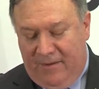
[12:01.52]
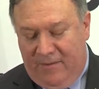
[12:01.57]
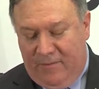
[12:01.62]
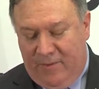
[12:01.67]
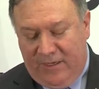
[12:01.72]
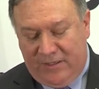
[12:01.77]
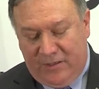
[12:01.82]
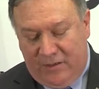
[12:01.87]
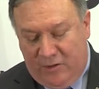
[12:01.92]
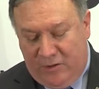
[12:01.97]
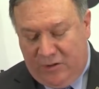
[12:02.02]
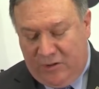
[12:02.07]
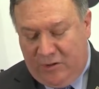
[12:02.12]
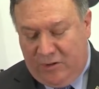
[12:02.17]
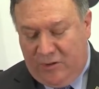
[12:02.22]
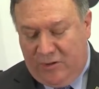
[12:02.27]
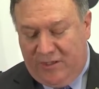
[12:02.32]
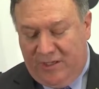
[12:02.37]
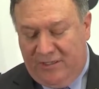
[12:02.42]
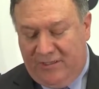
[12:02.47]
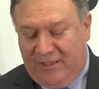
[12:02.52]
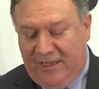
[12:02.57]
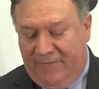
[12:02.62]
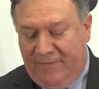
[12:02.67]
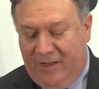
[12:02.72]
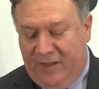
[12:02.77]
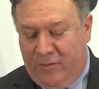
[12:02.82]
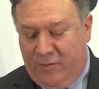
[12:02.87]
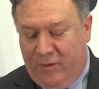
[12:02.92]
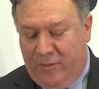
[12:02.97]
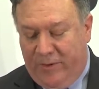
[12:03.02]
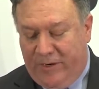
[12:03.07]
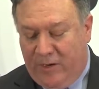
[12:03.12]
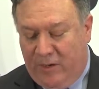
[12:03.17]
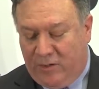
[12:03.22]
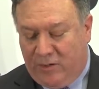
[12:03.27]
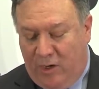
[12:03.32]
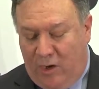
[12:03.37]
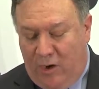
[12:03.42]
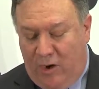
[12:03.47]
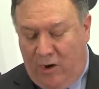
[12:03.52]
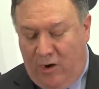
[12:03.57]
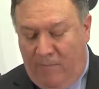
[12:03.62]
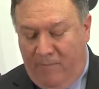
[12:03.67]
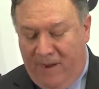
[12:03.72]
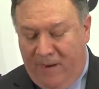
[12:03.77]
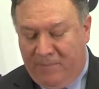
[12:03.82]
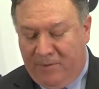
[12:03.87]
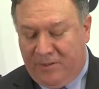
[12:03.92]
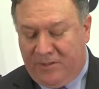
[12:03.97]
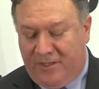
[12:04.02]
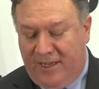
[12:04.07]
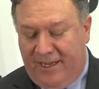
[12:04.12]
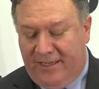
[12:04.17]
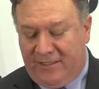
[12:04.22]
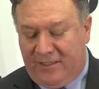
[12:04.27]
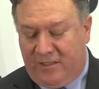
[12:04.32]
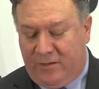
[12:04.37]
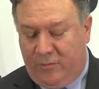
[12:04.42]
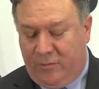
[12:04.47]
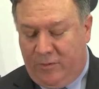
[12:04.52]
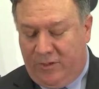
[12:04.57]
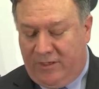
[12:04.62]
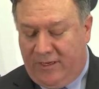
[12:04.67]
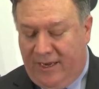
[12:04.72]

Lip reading: Resolution 1373 requires all member states to